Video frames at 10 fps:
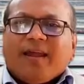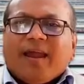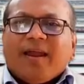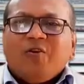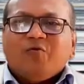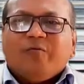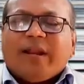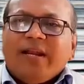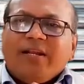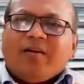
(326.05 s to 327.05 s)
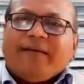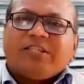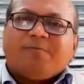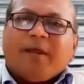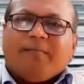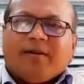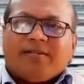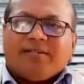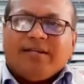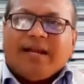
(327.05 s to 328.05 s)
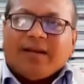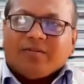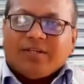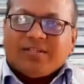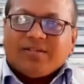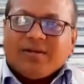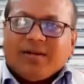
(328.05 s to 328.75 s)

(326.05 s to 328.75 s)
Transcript: and do variety of experiments in languages